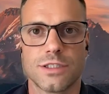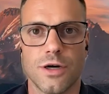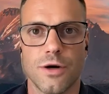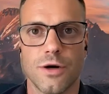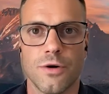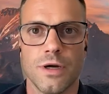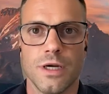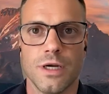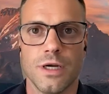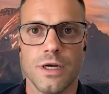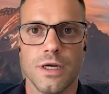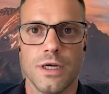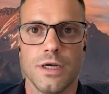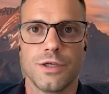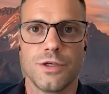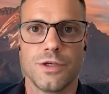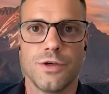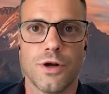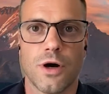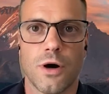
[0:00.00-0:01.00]
So
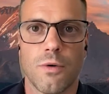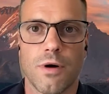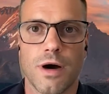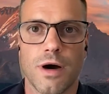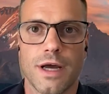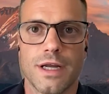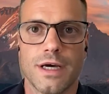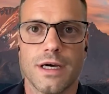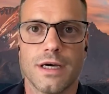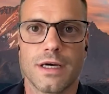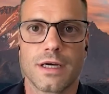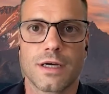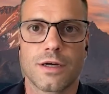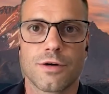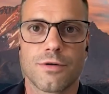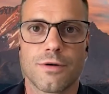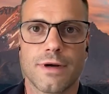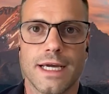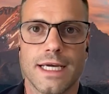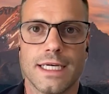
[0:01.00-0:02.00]
you don't want to
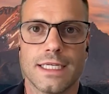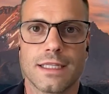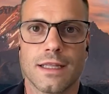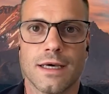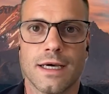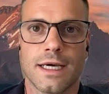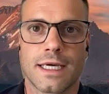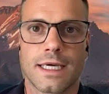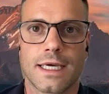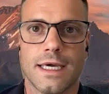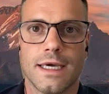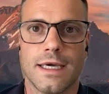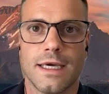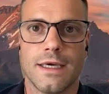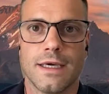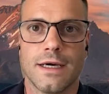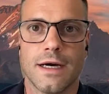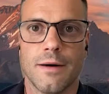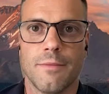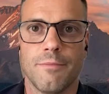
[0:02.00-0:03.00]
create like
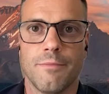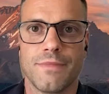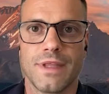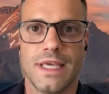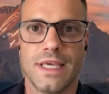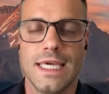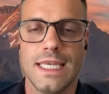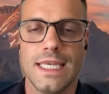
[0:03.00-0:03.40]
a um,